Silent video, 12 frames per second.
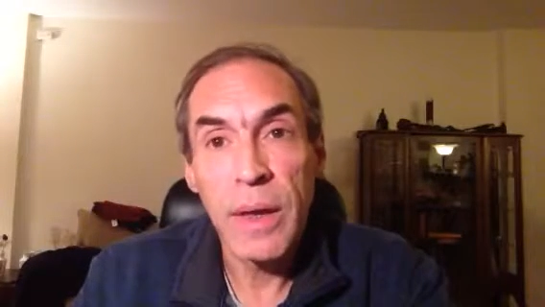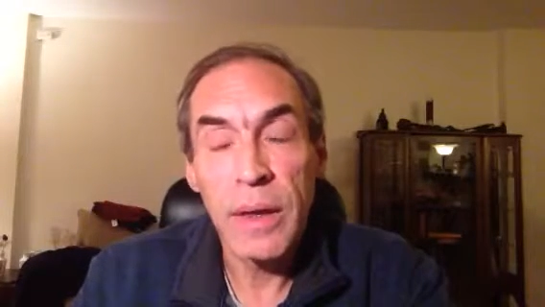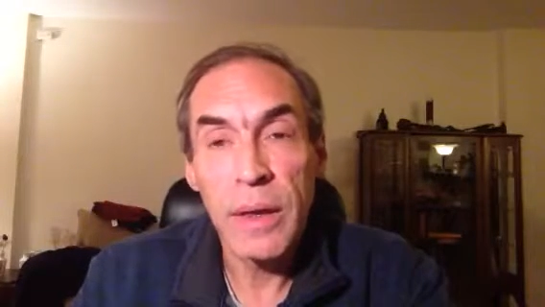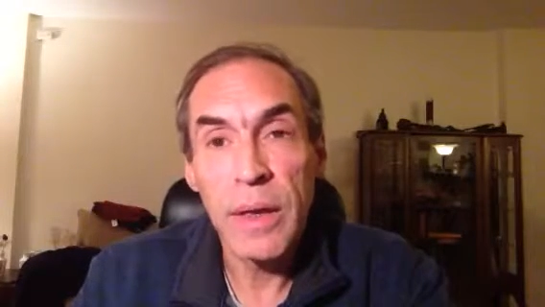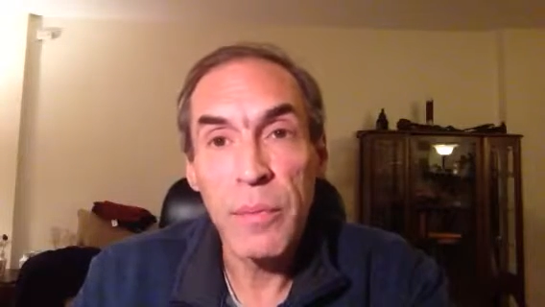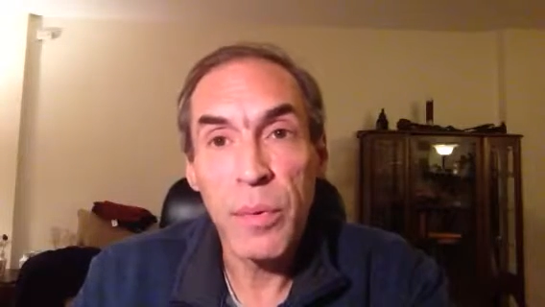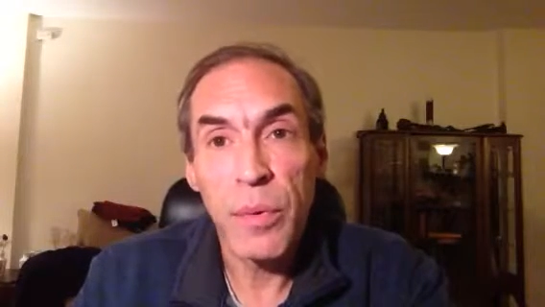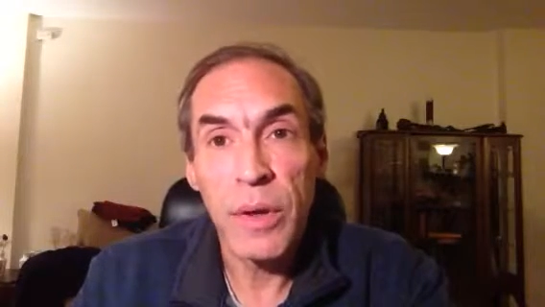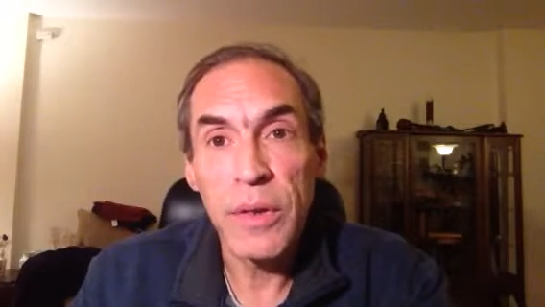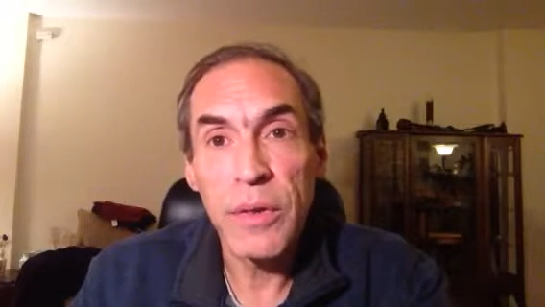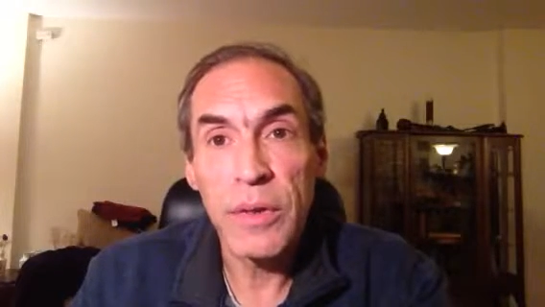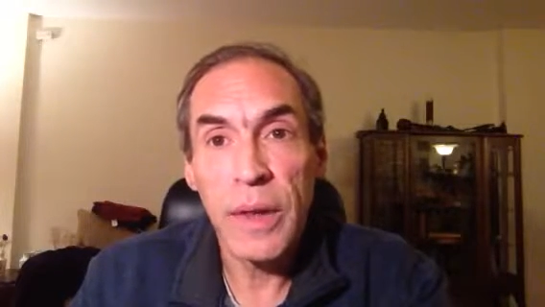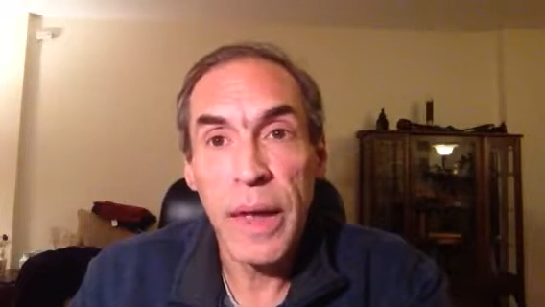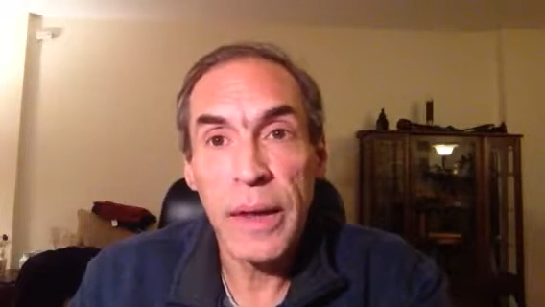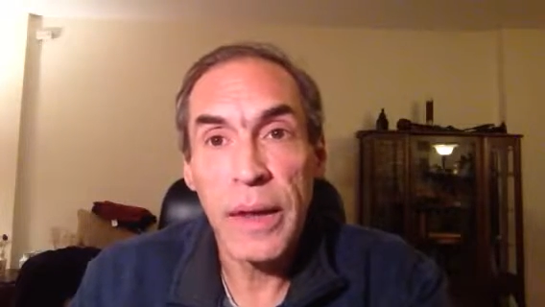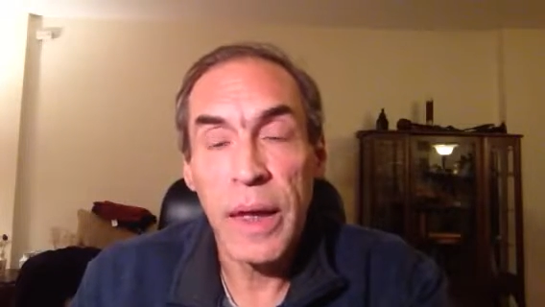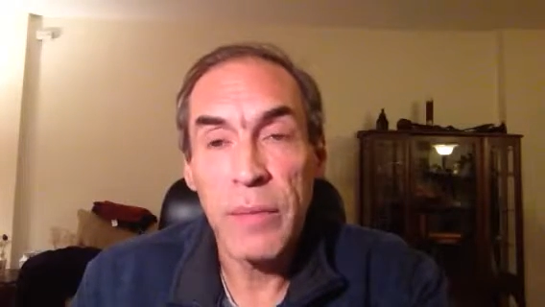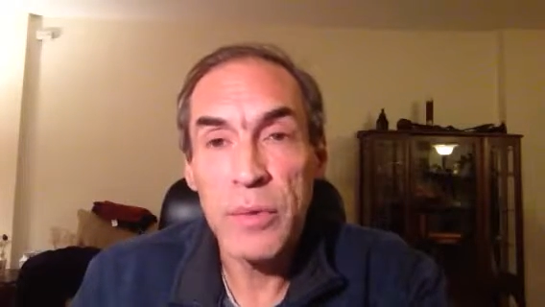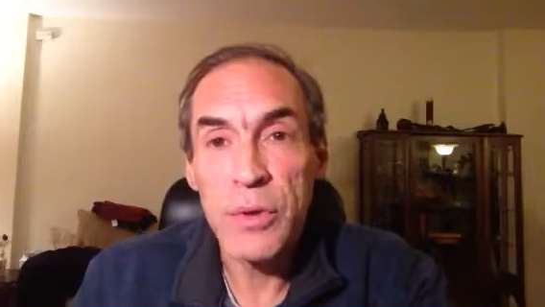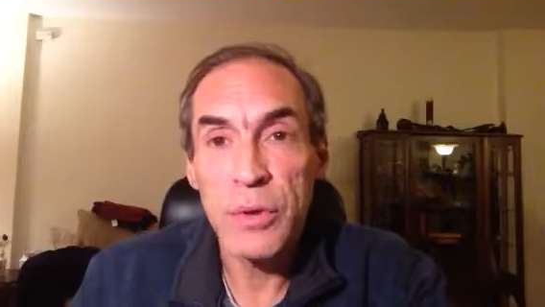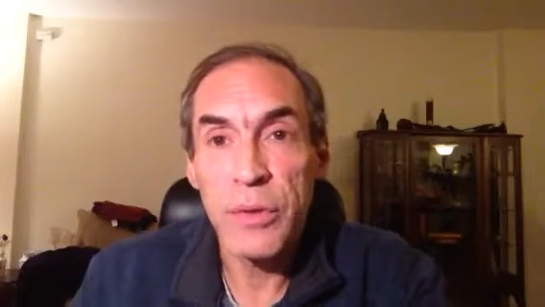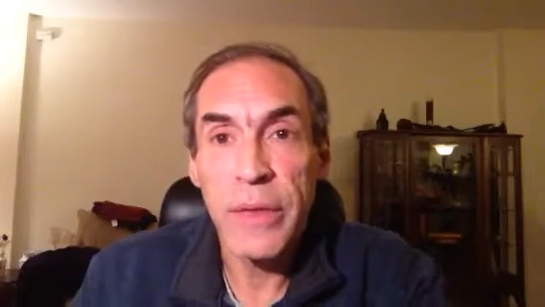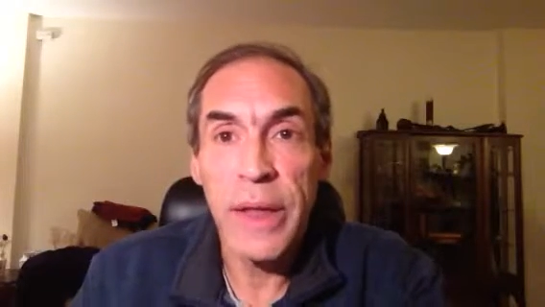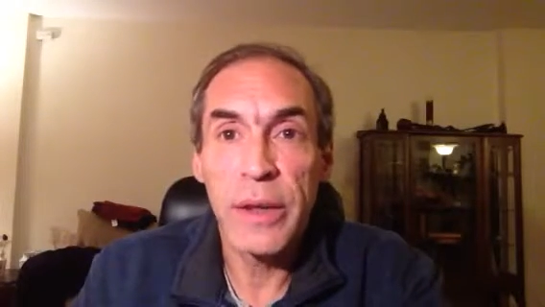key points, and I'm
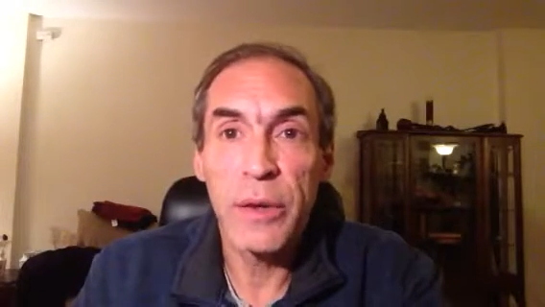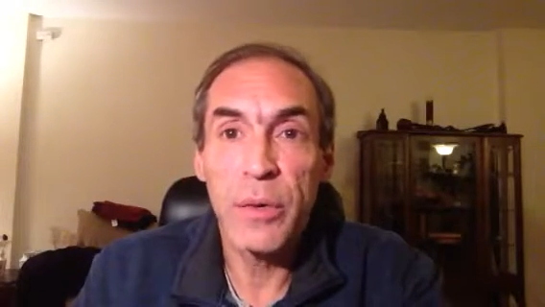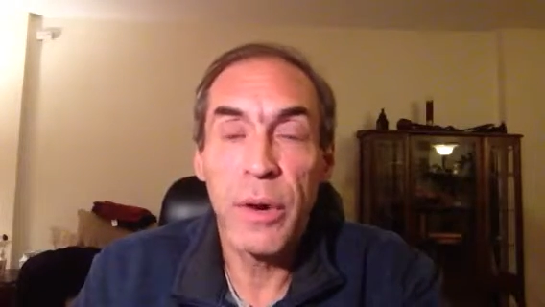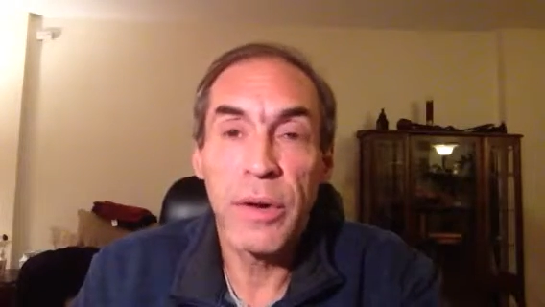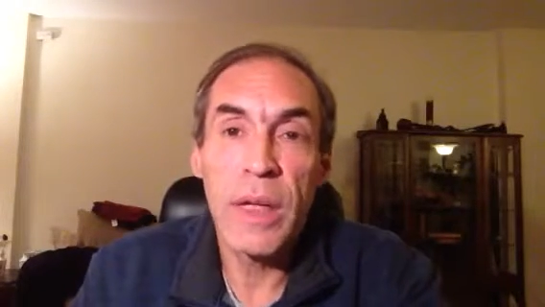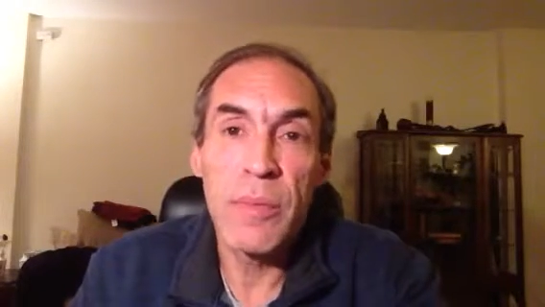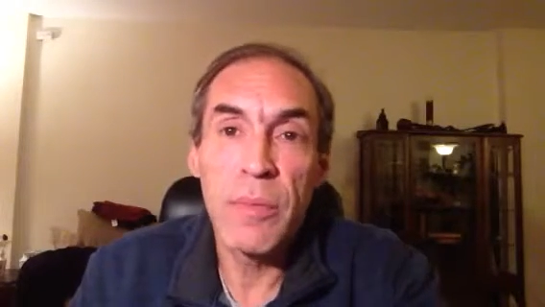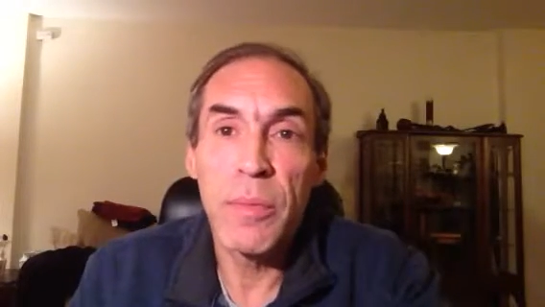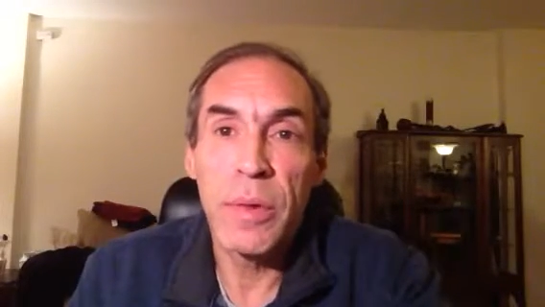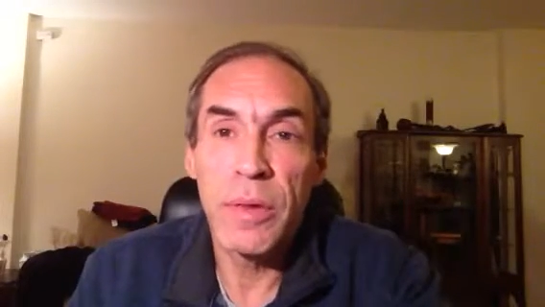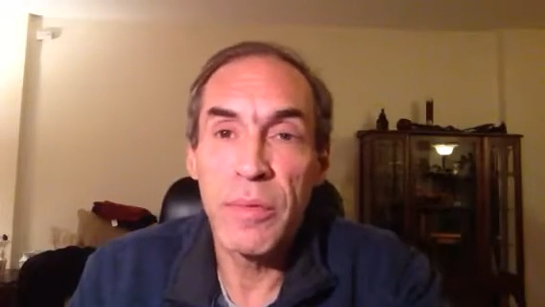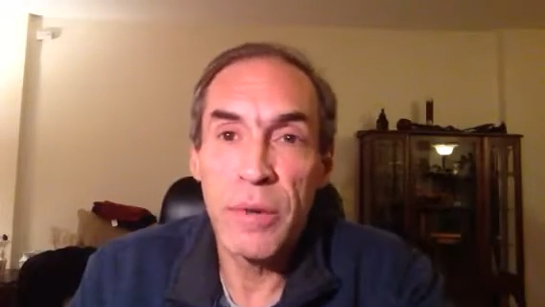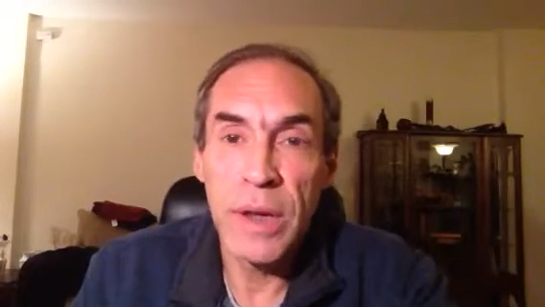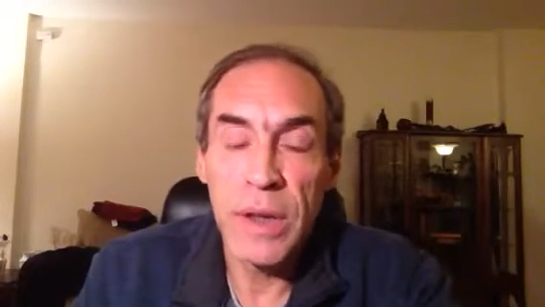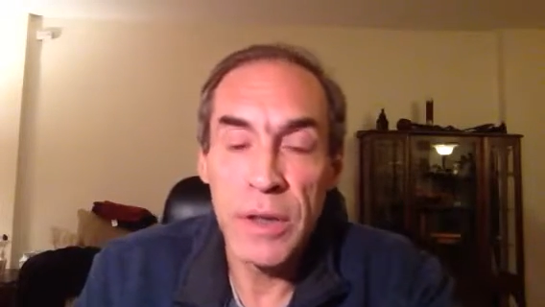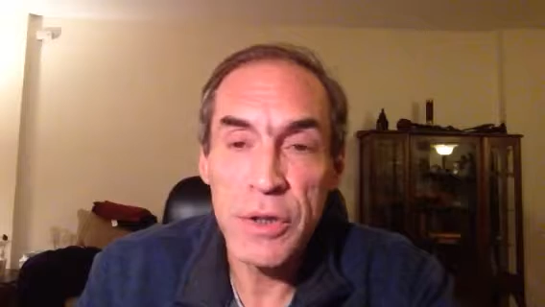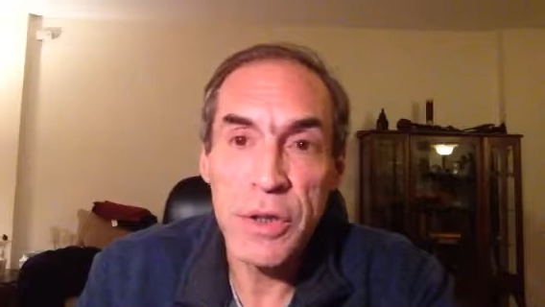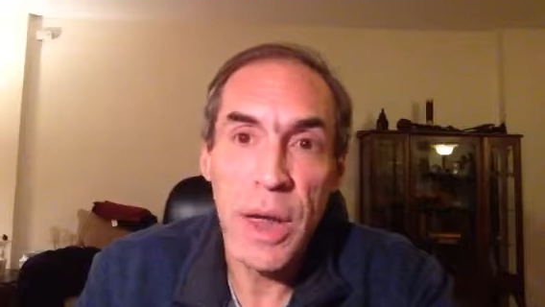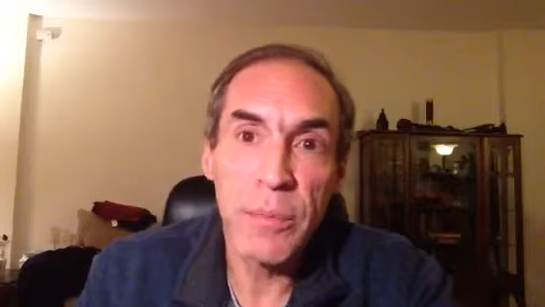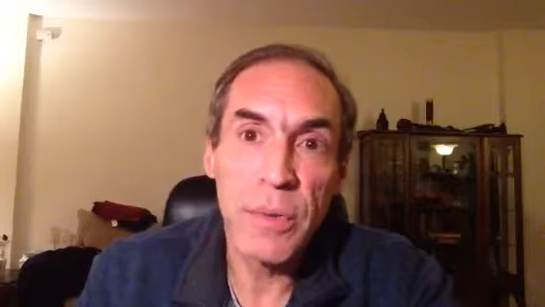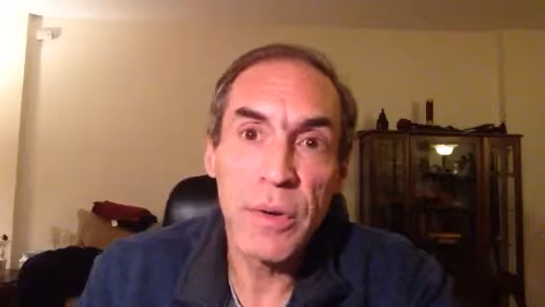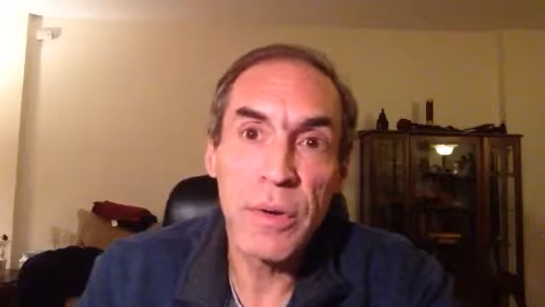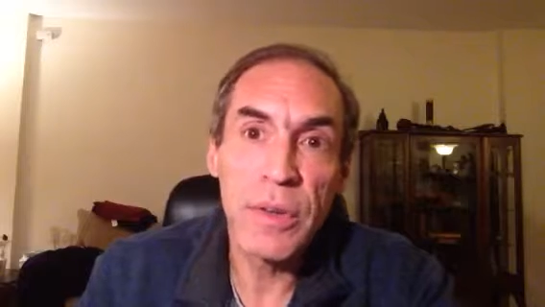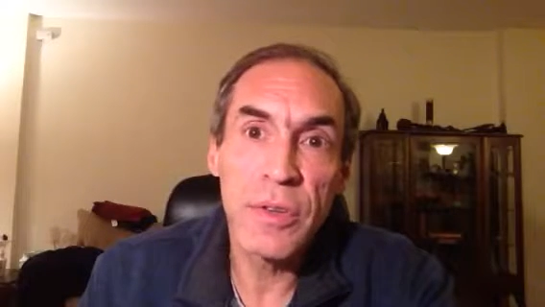sure that you are capable of reading the chapter.